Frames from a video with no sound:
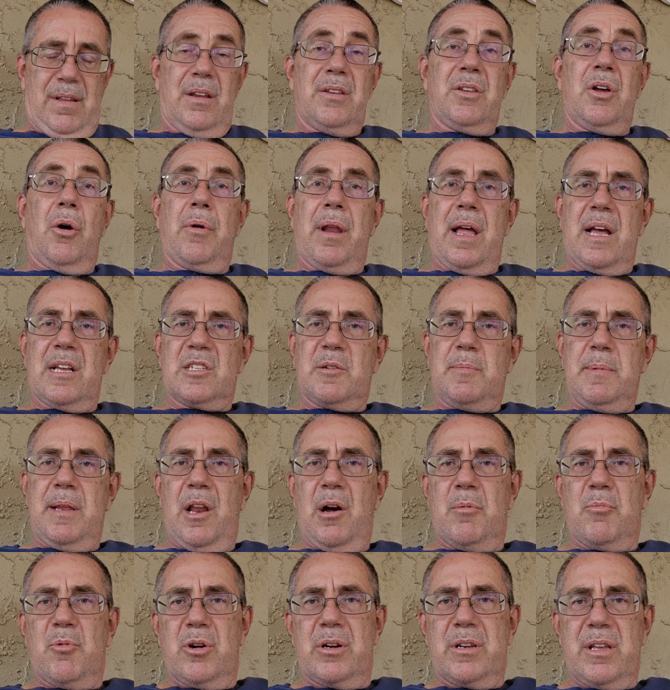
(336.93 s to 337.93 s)
Don't ask me
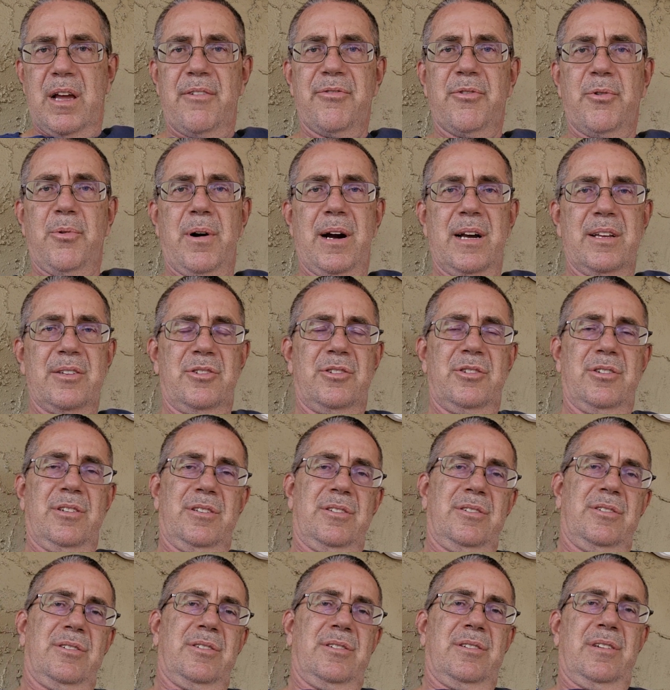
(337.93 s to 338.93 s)
no more tough
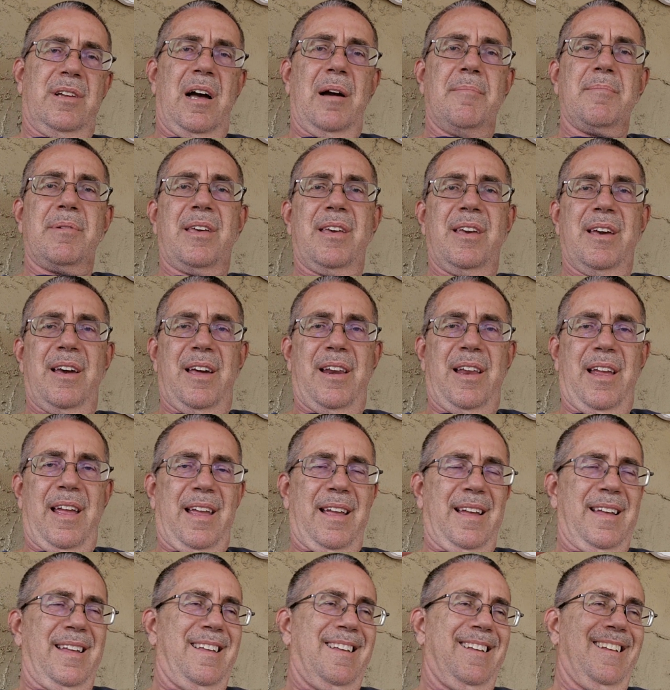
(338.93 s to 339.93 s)
questions. I'm
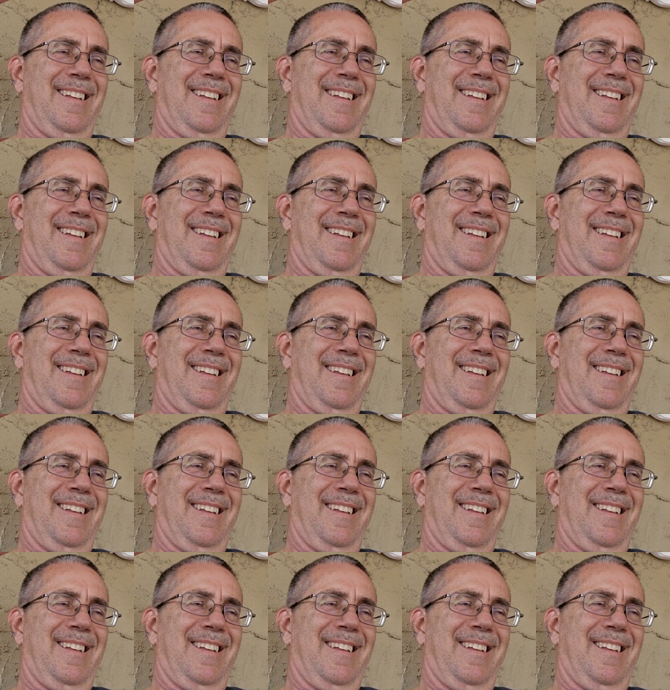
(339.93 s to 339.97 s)
kidding.